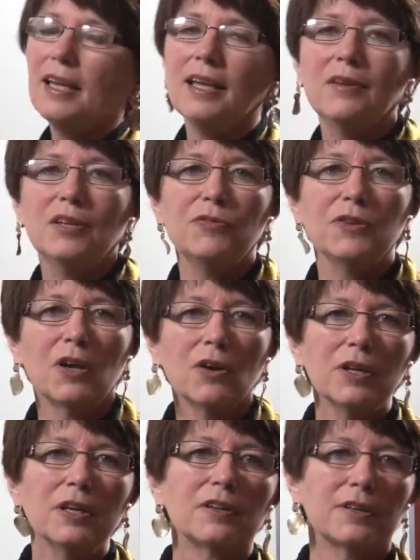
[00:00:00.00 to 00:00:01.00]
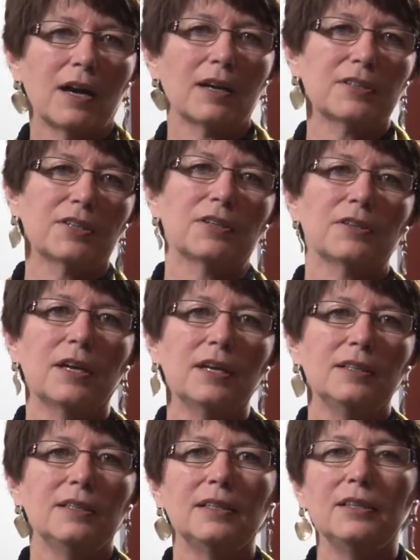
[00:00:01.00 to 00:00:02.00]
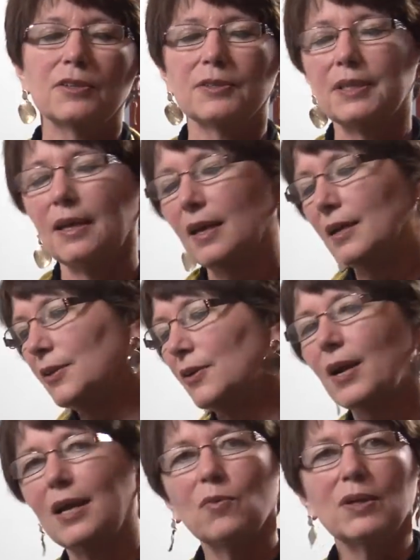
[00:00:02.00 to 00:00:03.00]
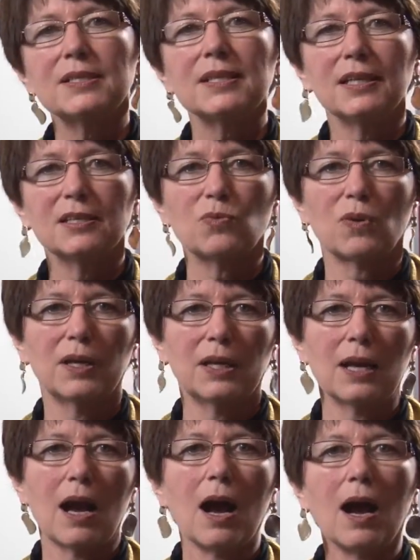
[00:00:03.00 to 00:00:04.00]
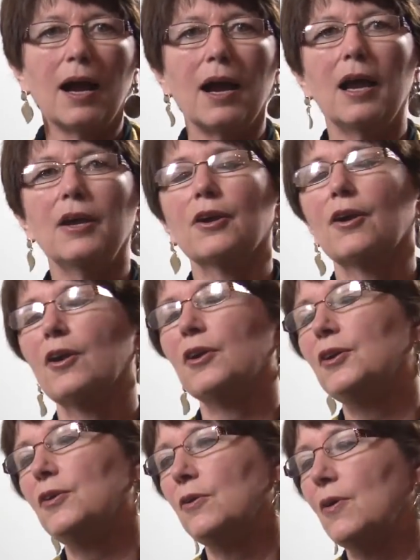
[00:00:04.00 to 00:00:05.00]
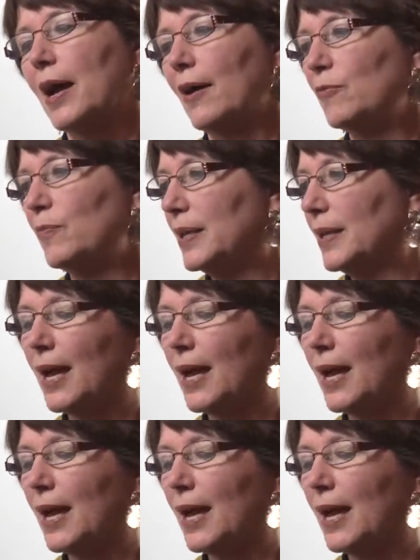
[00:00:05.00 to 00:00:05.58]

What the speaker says: And if you go to your doctor and your A1C is running high, or you have been